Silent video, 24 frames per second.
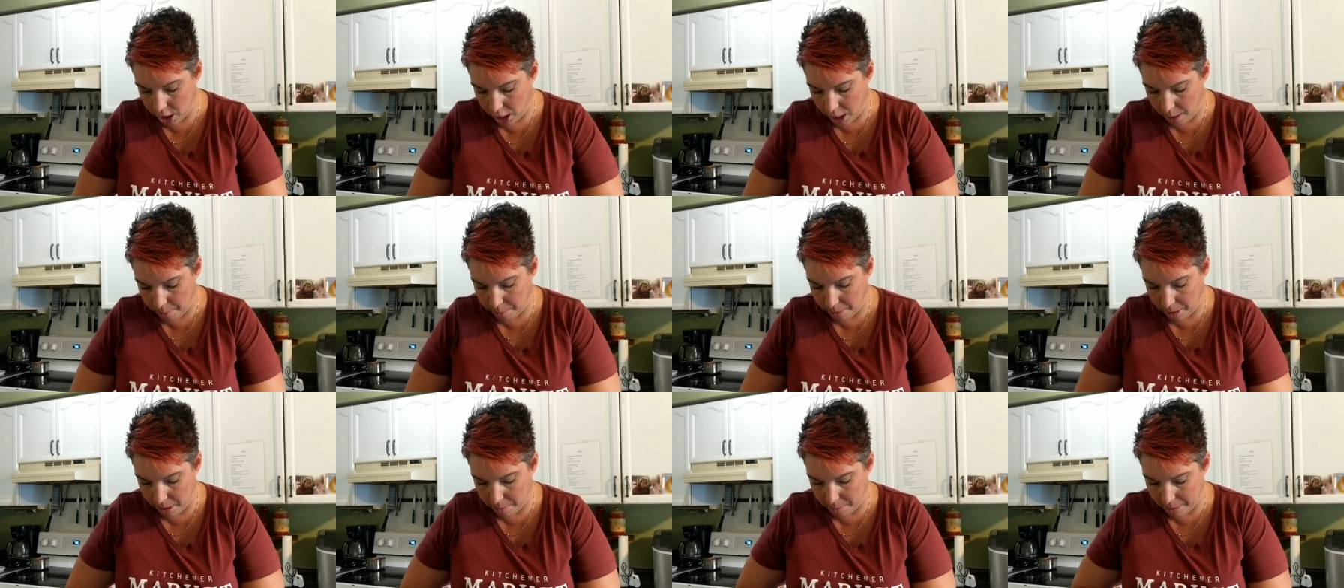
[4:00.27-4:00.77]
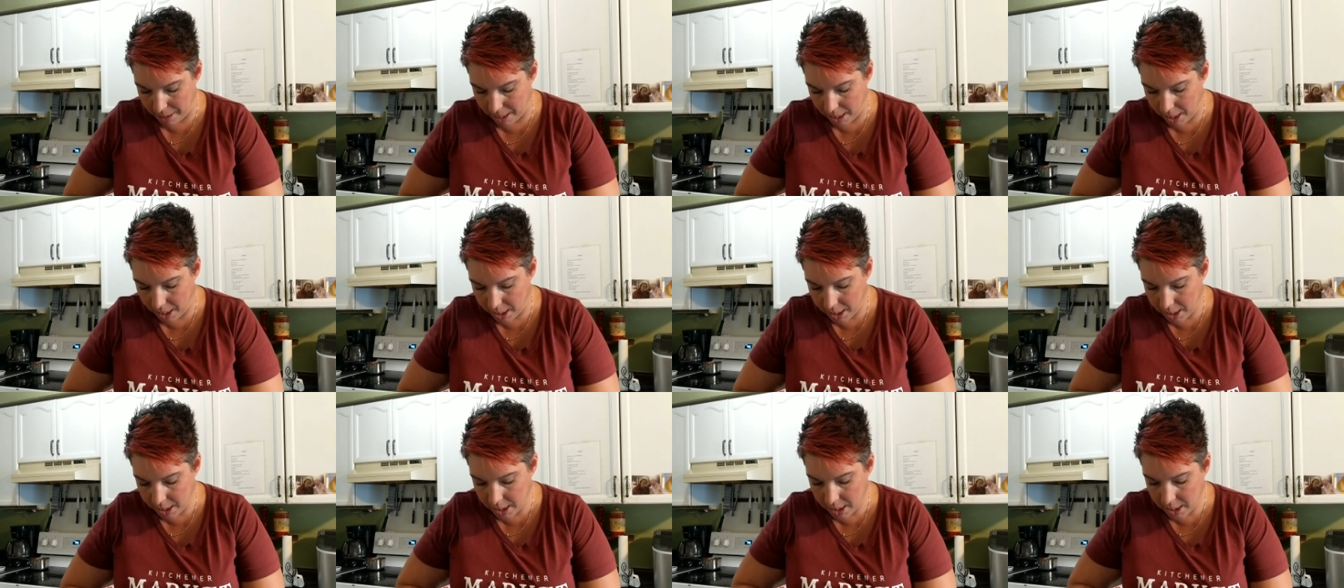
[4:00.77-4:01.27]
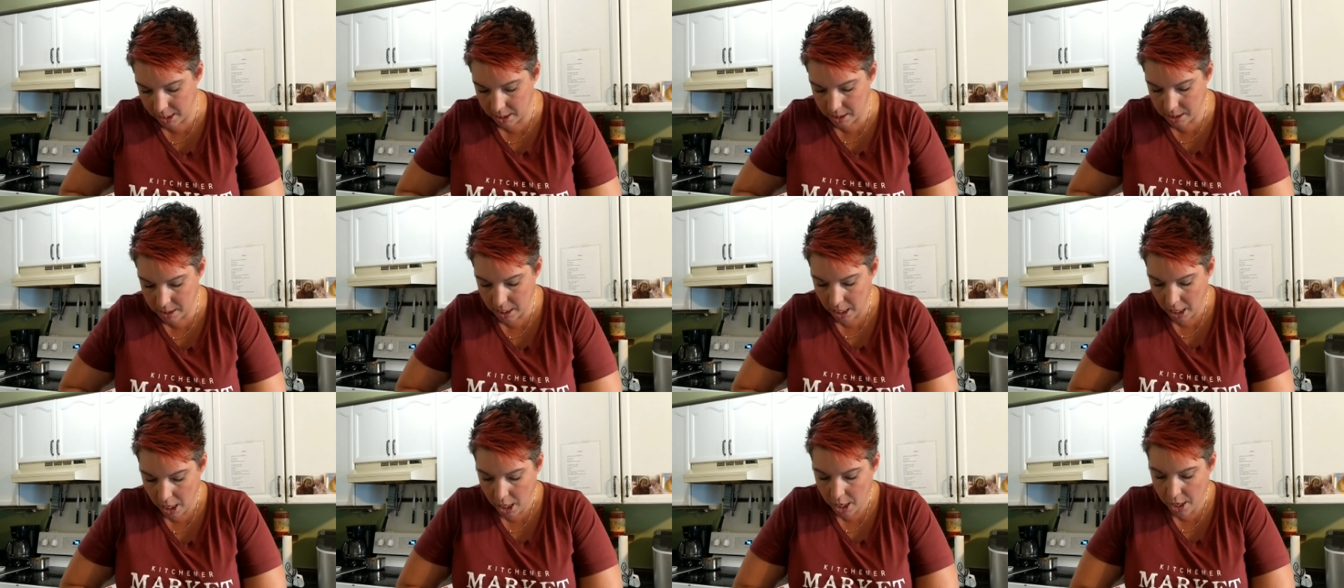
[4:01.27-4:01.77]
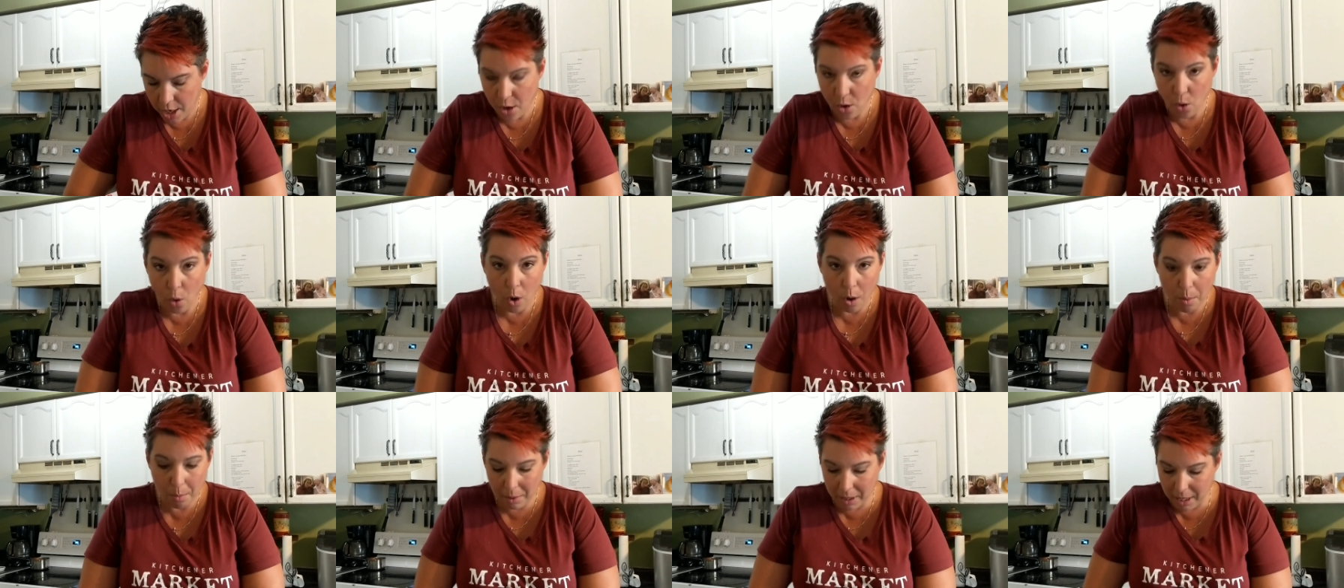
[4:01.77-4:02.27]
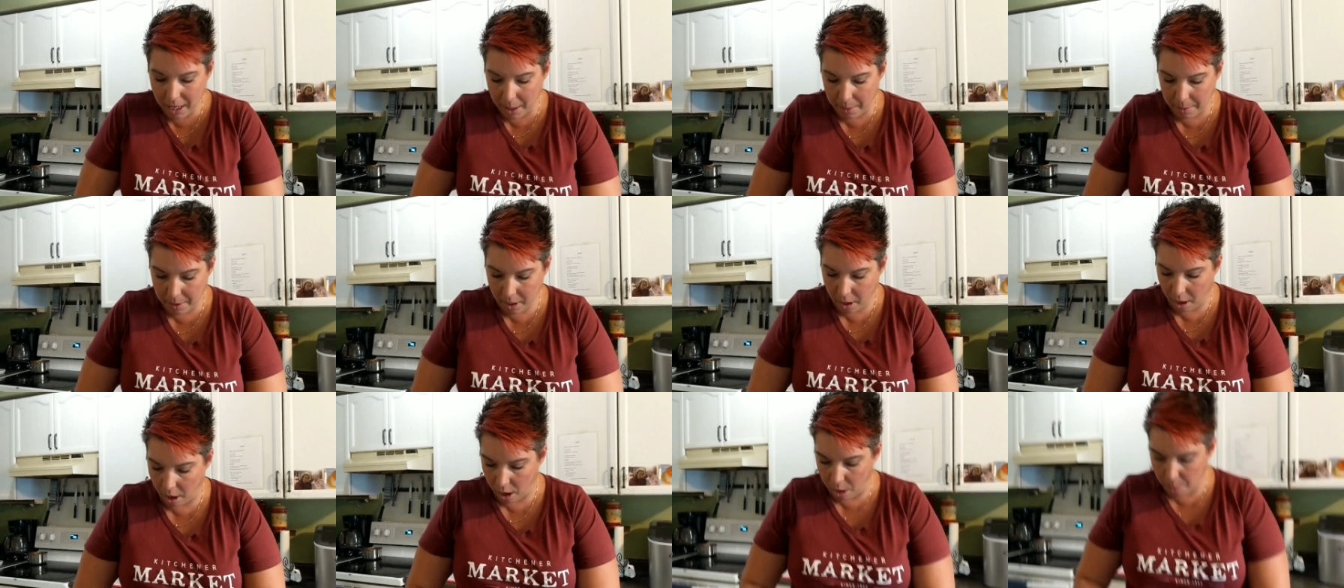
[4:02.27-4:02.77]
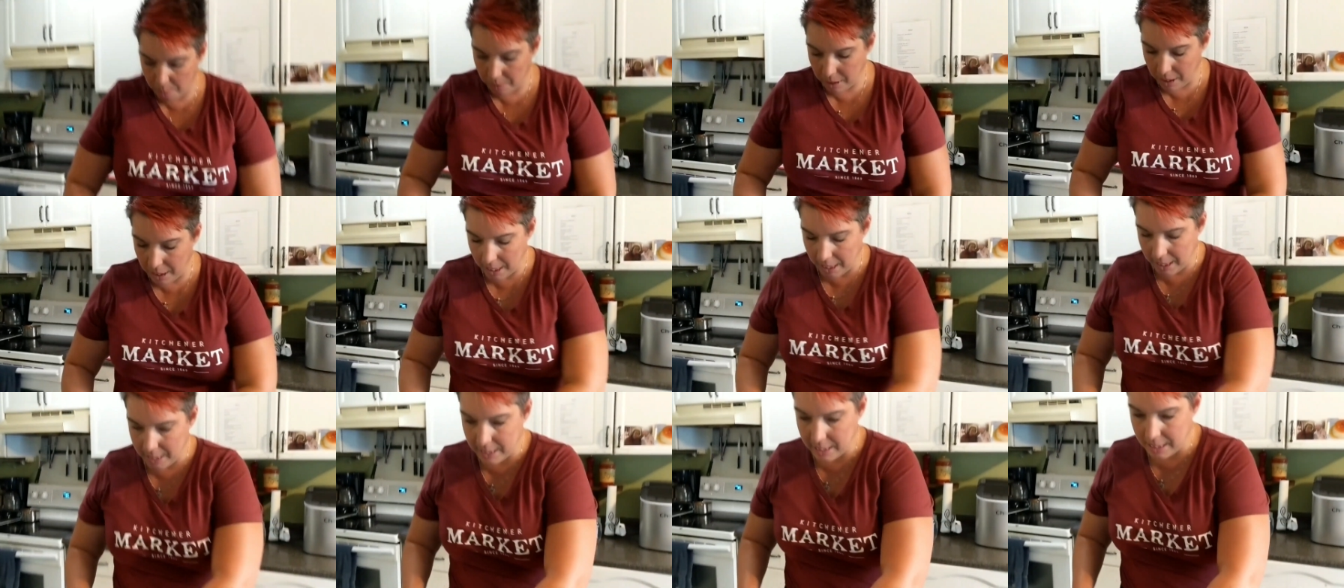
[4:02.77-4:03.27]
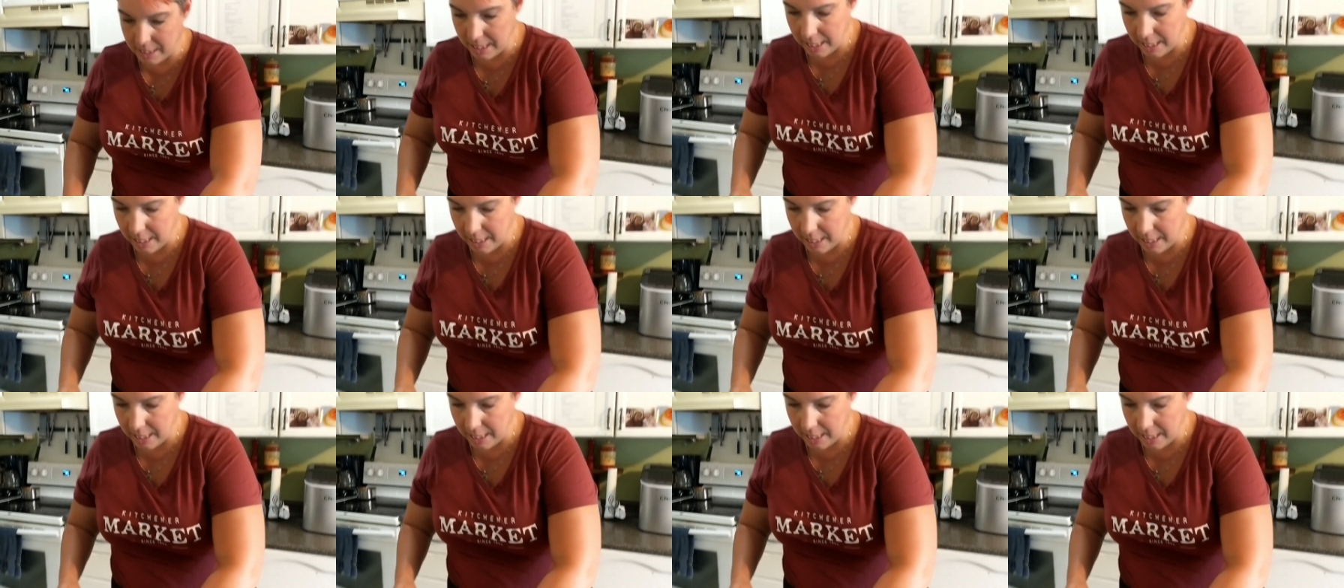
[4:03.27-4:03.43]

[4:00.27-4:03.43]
chop on my onions. Normally I would caramelize